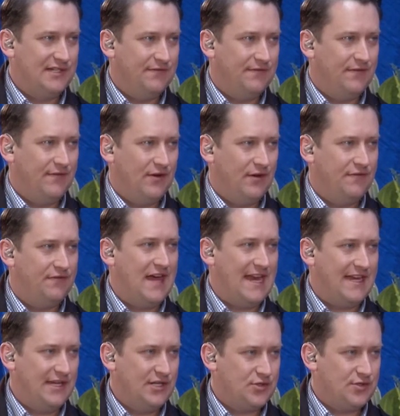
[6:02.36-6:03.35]
of, of
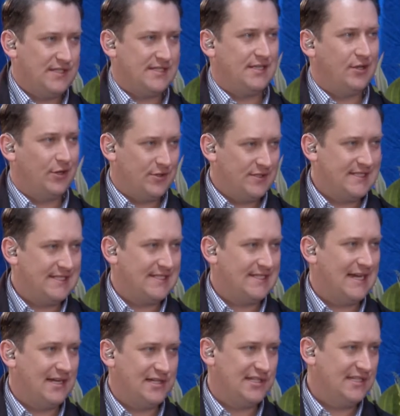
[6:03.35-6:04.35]
that interest, those
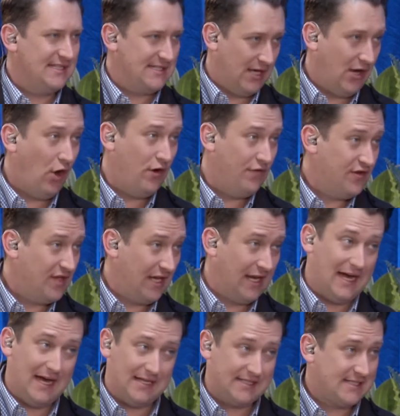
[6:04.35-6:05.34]
discussions over the
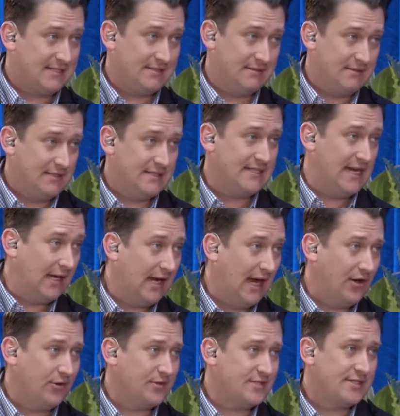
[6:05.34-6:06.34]
last
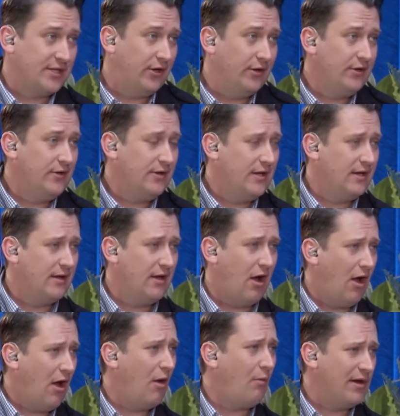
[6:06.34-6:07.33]
decade or so.
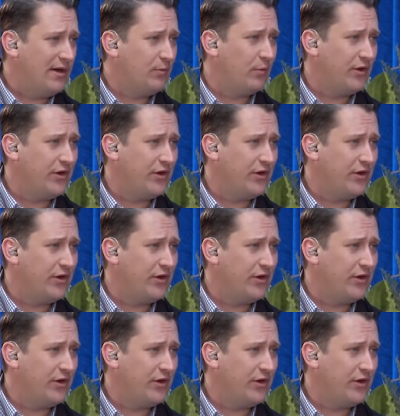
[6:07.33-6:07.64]
Yeah. I, I wonder what